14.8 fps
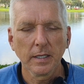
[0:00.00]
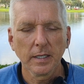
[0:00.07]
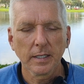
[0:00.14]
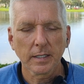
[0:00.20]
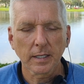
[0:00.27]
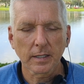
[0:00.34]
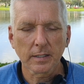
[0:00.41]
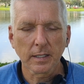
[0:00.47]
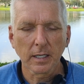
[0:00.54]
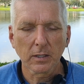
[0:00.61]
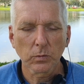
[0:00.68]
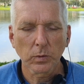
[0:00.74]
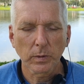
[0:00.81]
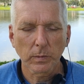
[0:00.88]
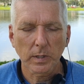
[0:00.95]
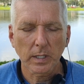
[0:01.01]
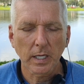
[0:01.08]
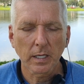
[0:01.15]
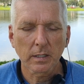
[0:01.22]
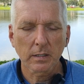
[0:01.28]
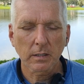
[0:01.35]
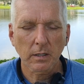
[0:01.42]
And at the end, we will
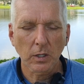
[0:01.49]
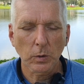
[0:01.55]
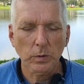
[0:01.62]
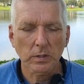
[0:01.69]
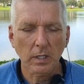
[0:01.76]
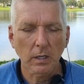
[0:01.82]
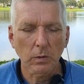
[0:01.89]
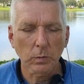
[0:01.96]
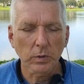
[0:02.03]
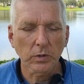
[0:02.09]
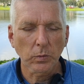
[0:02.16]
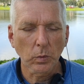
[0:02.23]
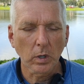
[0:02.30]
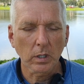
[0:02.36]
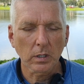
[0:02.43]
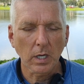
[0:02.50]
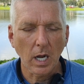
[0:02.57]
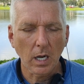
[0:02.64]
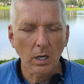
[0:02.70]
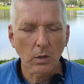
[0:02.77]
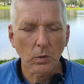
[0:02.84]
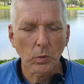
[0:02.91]
again close out with one
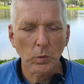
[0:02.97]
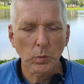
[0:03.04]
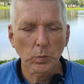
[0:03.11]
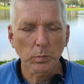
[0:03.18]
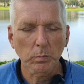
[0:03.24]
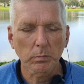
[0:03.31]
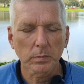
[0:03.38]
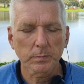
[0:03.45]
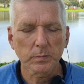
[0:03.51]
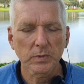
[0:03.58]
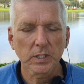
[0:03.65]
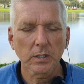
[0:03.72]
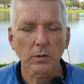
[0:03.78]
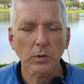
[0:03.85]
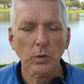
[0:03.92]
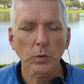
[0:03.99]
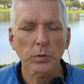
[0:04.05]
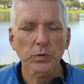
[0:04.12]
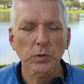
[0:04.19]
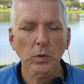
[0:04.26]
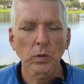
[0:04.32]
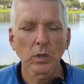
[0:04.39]
Aum
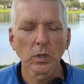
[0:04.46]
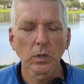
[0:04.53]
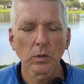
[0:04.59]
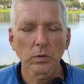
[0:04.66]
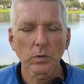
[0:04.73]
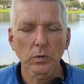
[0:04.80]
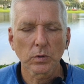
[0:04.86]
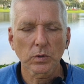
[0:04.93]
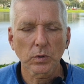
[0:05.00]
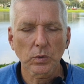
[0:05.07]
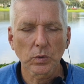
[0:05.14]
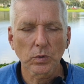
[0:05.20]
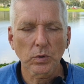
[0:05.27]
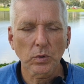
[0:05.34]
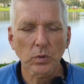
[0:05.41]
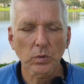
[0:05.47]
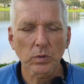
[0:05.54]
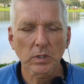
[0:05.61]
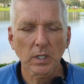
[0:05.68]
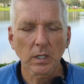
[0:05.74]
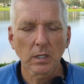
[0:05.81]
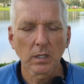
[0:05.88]
Niroso
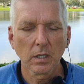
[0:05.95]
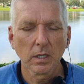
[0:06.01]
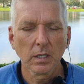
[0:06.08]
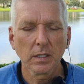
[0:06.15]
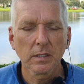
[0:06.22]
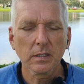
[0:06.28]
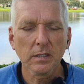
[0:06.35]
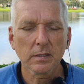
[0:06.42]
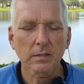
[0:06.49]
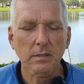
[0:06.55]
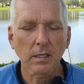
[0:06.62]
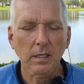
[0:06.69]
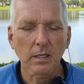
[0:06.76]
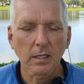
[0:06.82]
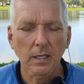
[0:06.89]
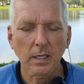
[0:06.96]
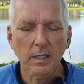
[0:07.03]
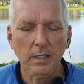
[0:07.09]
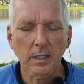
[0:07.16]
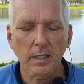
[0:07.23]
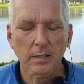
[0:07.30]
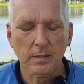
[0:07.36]
Utokuruta Hisa
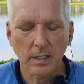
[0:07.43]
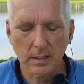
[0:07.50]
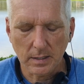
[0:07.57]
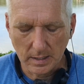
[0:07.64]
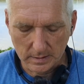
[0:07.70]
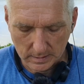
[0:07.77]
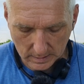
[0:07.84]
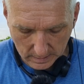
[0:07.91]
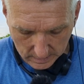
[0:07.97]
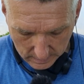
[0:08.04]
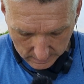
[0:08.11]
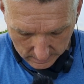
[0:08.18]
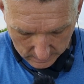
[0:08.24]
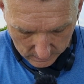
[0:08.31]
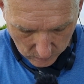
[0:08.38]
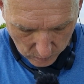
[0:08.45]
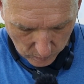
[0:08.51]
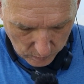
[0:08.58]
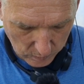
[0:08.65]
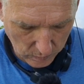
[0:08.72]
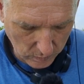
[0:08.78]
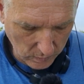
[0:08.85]
Harihatanata
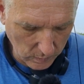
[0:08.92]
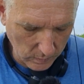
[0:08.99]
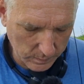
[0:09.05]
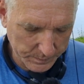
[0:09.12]
Karyatohutoro